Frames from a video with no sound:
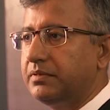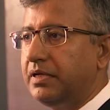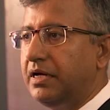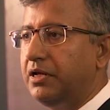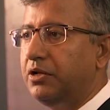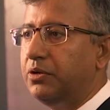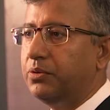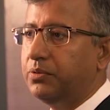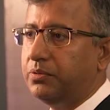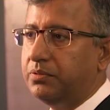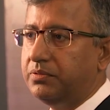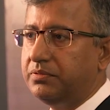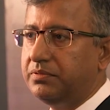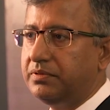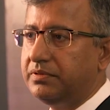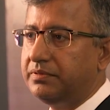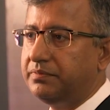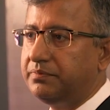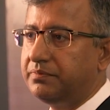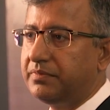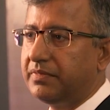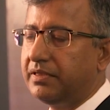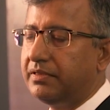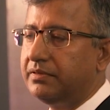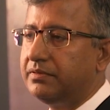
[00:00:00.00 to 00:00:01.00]
Hello,
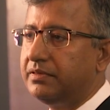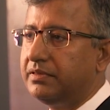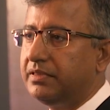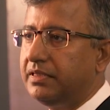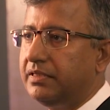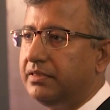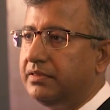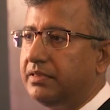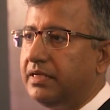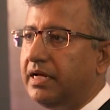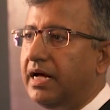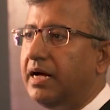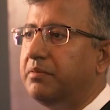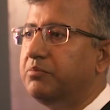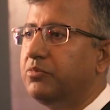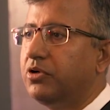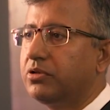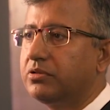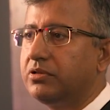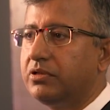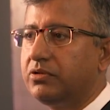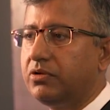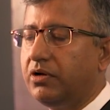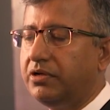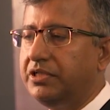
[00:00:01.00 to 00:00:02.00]
I'm
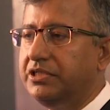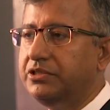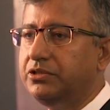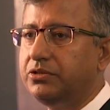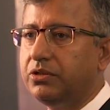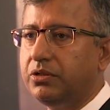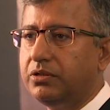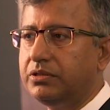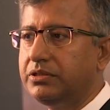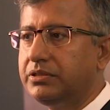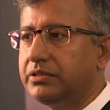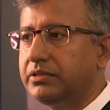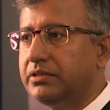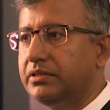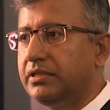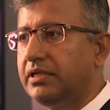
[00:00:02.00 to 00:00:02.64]
Dr. Ronnie George.